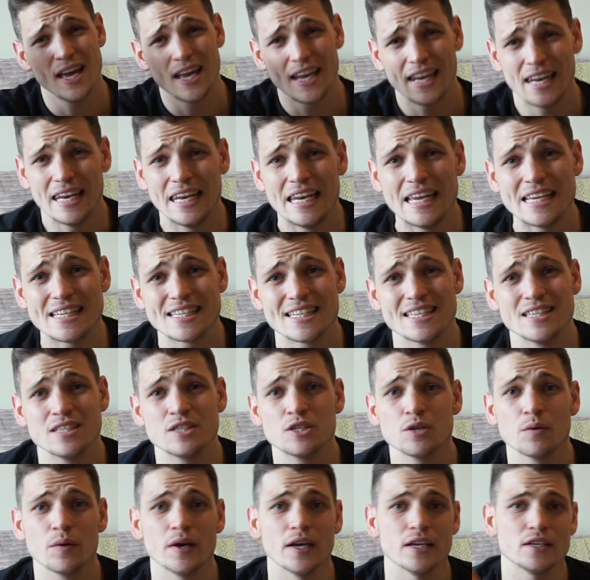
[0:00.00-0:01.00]
listen
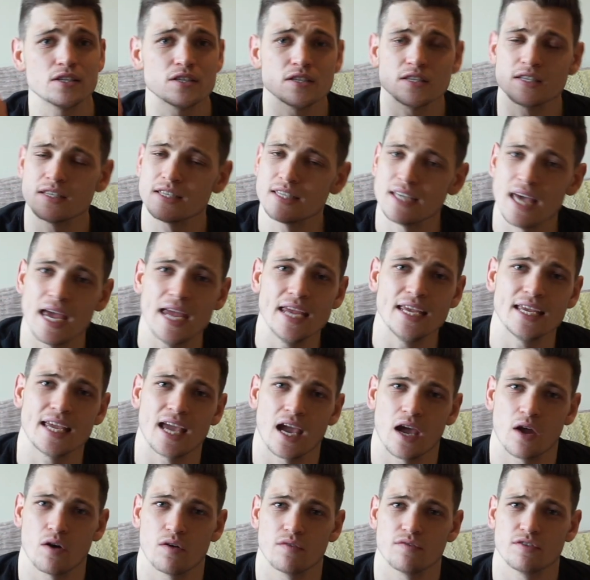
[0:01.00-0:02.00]
to it. Just take
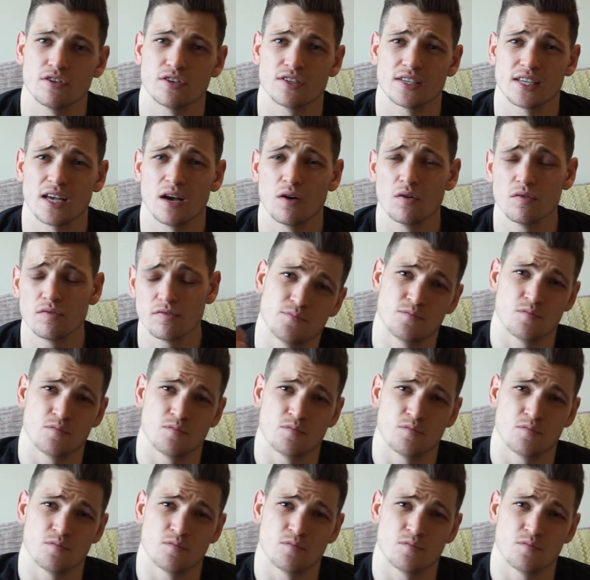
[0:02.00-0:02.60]
care of yourself.